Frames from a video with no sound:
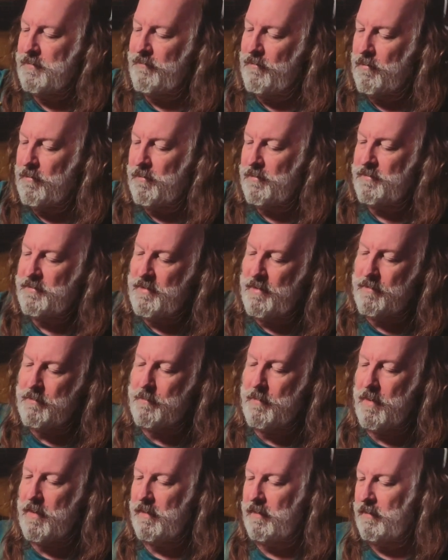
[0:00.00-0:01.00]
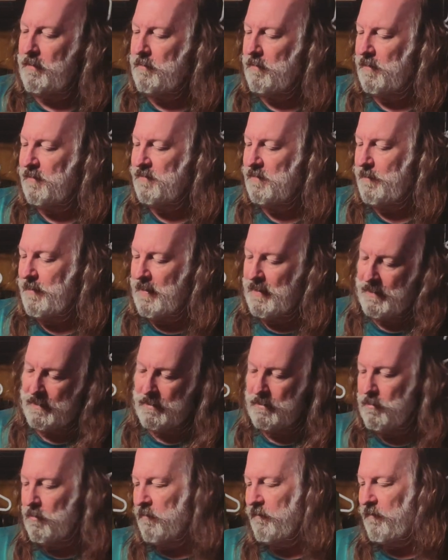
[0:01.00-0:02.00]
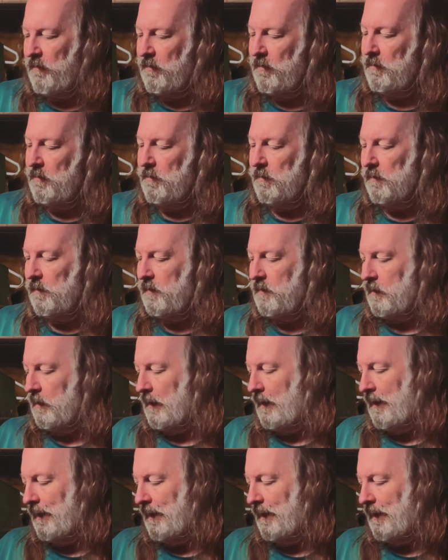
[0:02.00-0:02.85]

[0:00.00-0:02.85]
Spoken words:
of horizontal molle across the back and no verticals.